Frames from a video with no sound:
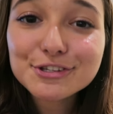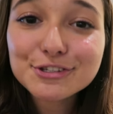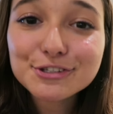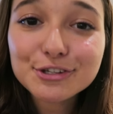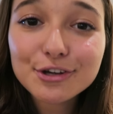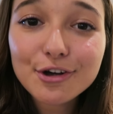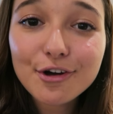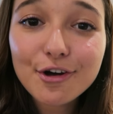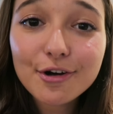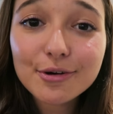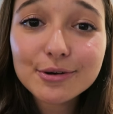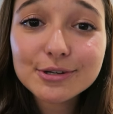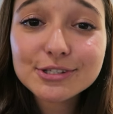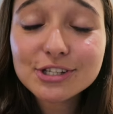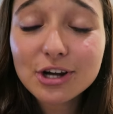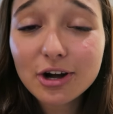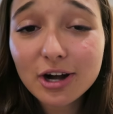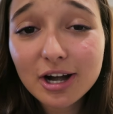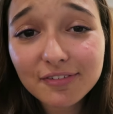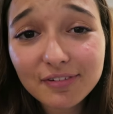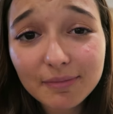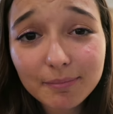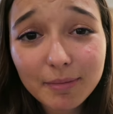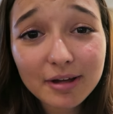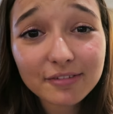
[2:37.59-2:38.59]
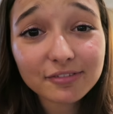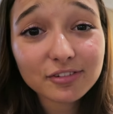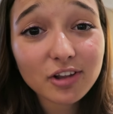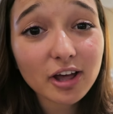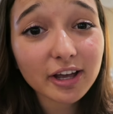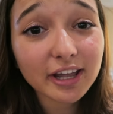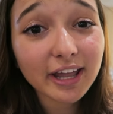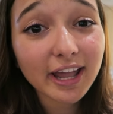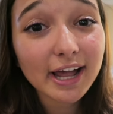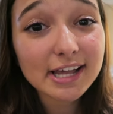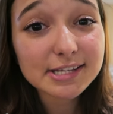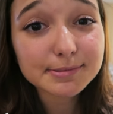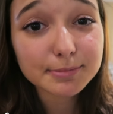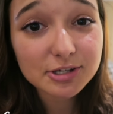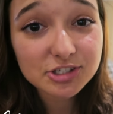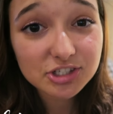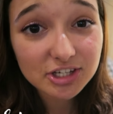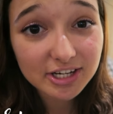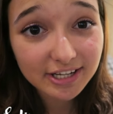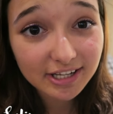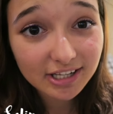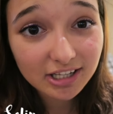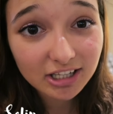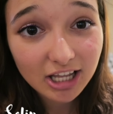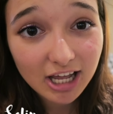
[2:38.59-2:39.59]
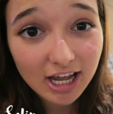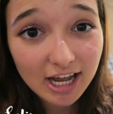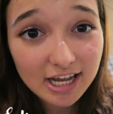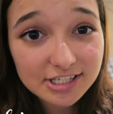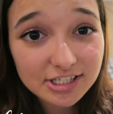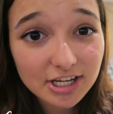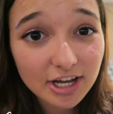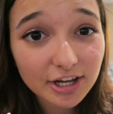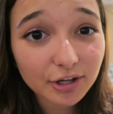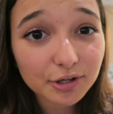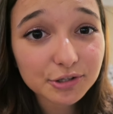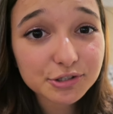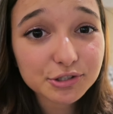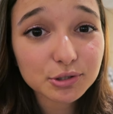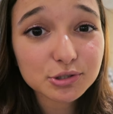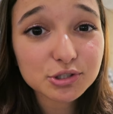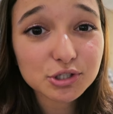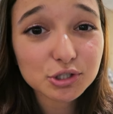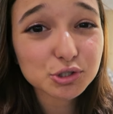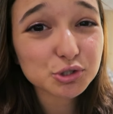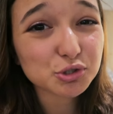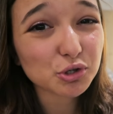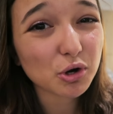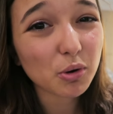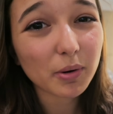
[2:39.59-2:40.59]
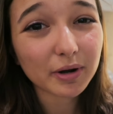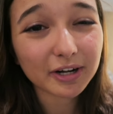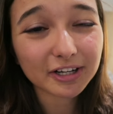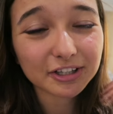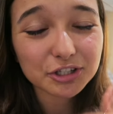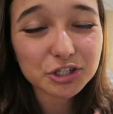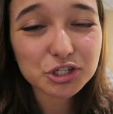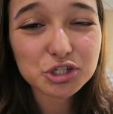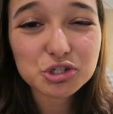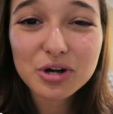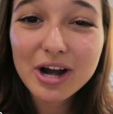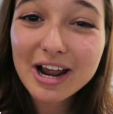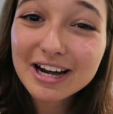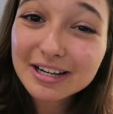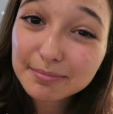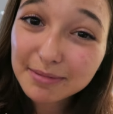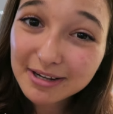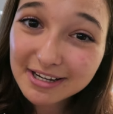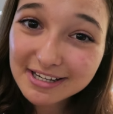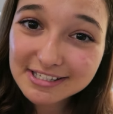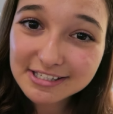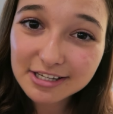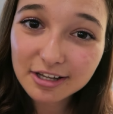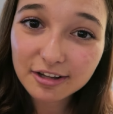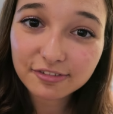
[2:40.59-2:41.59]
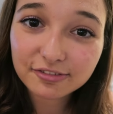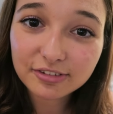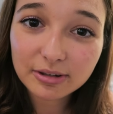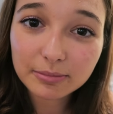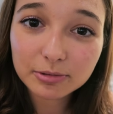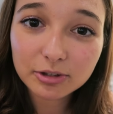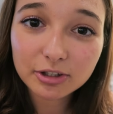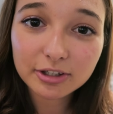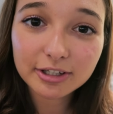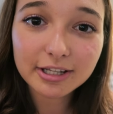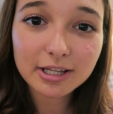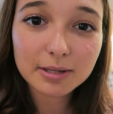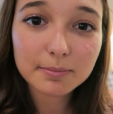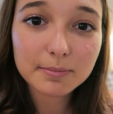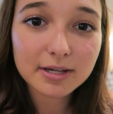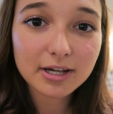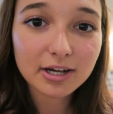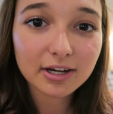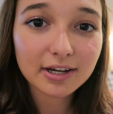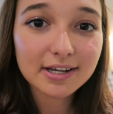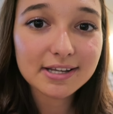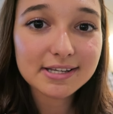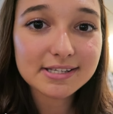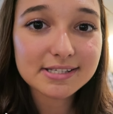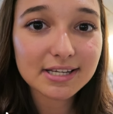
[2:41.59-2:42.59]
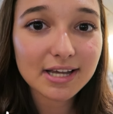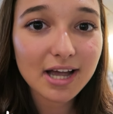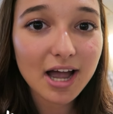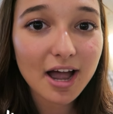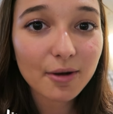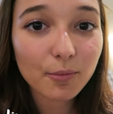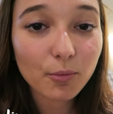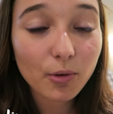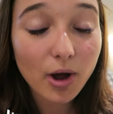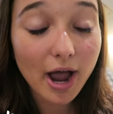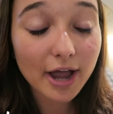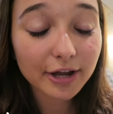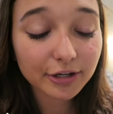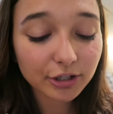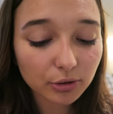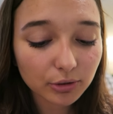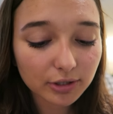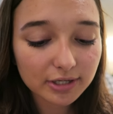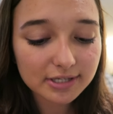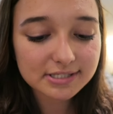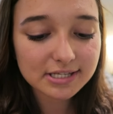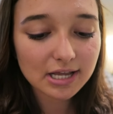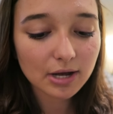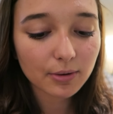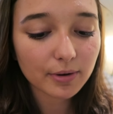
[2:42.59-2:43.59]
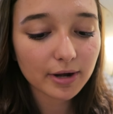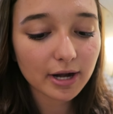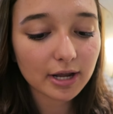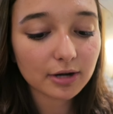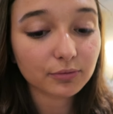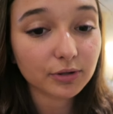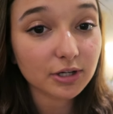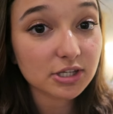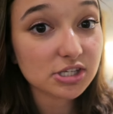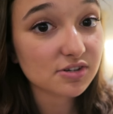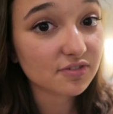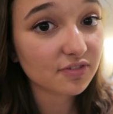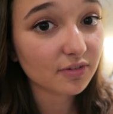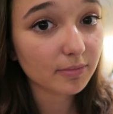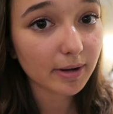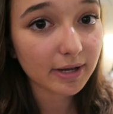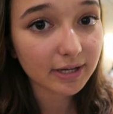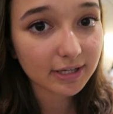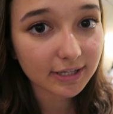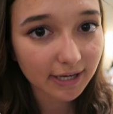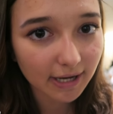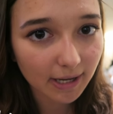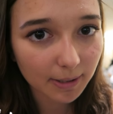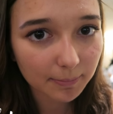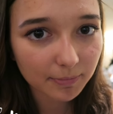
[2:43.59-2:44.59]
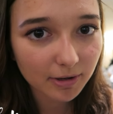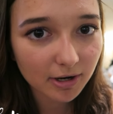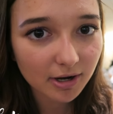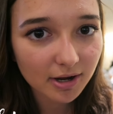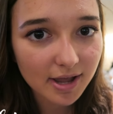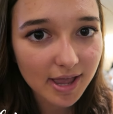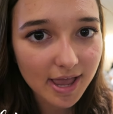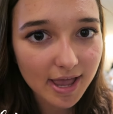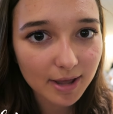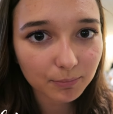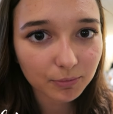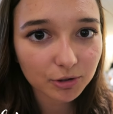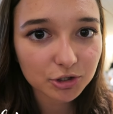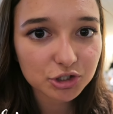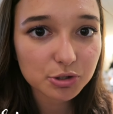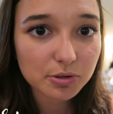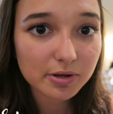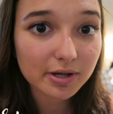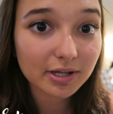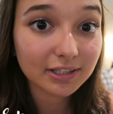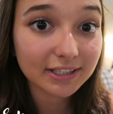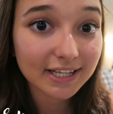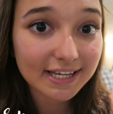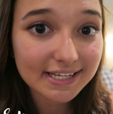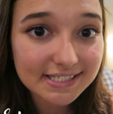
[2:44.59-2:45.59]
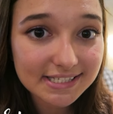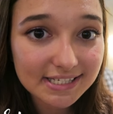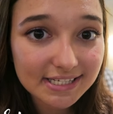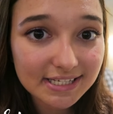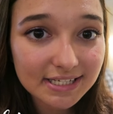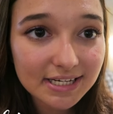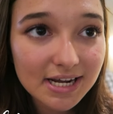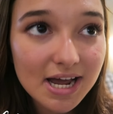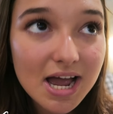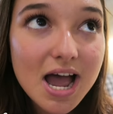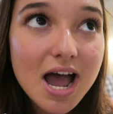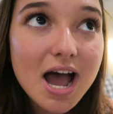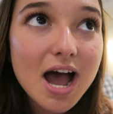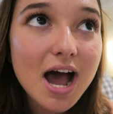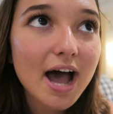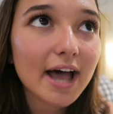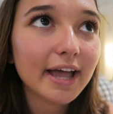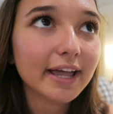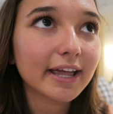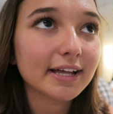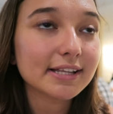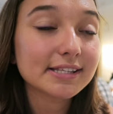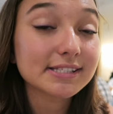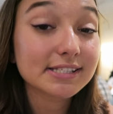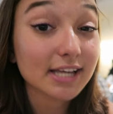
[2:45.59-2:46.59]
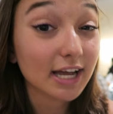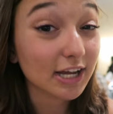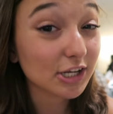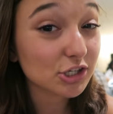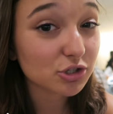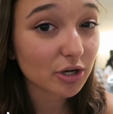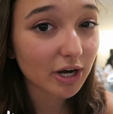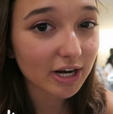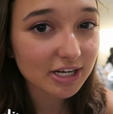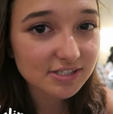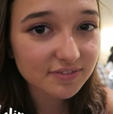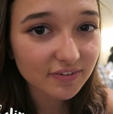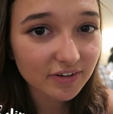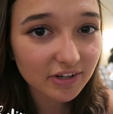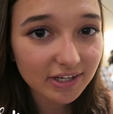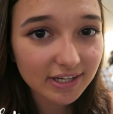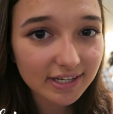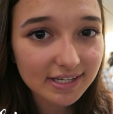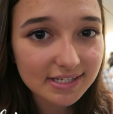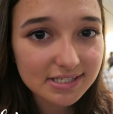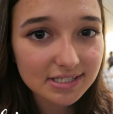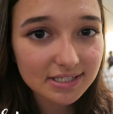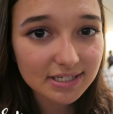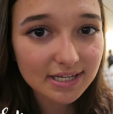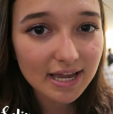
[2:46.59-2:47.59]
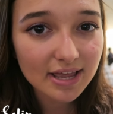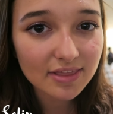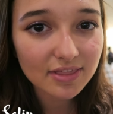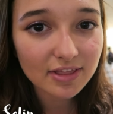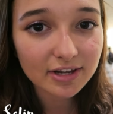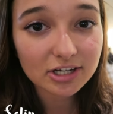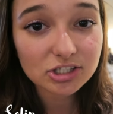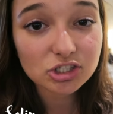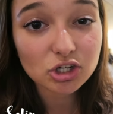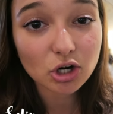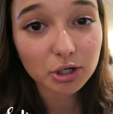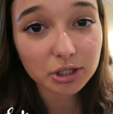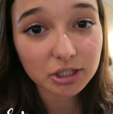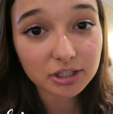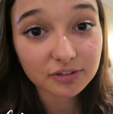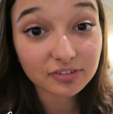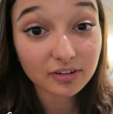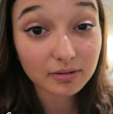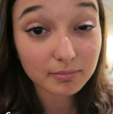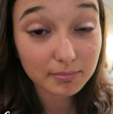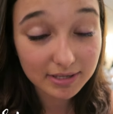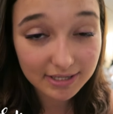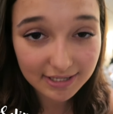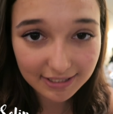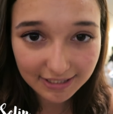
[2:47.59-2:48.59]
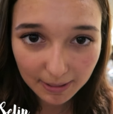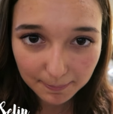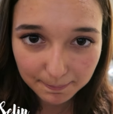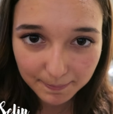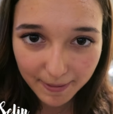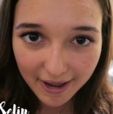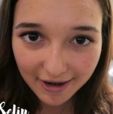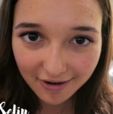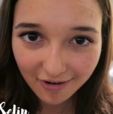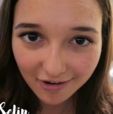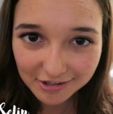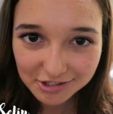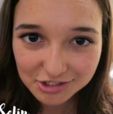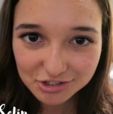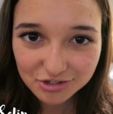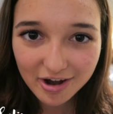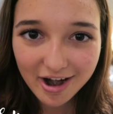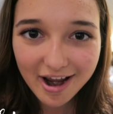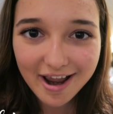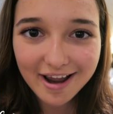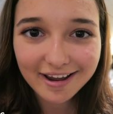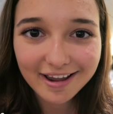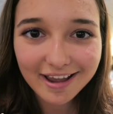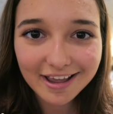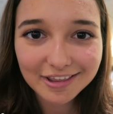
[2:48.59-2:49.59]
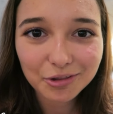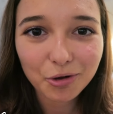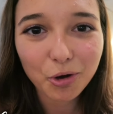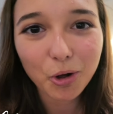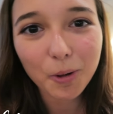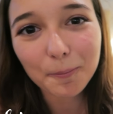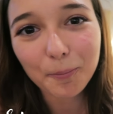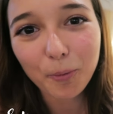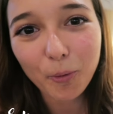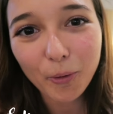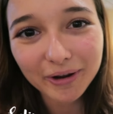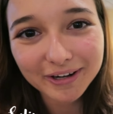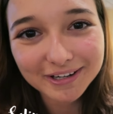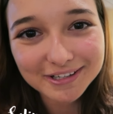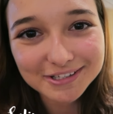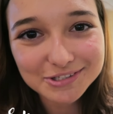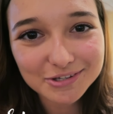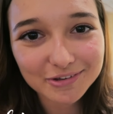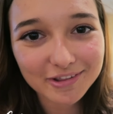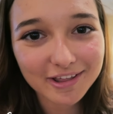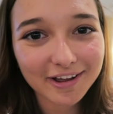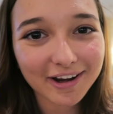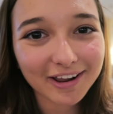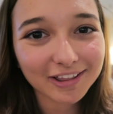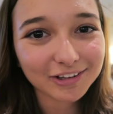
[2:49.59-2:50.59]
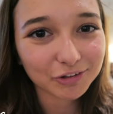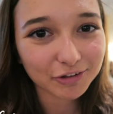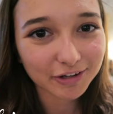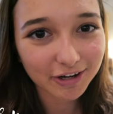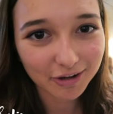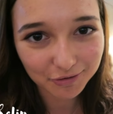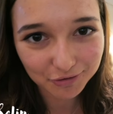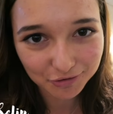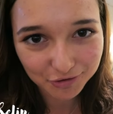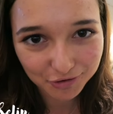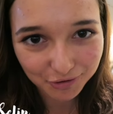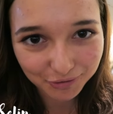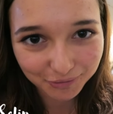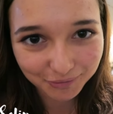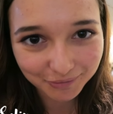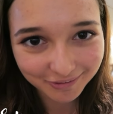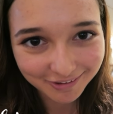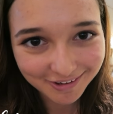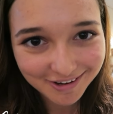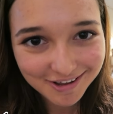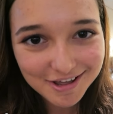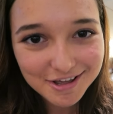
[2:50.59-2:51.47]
So sorry if I'm not vlogging as much in class. I also just don't want to distract myself from learning because I notice that when I reach for my camera and we're doing a lesson, I get sidetracked very easily and then it's harder for me to get back on track and the whole point is so that I learn how to code.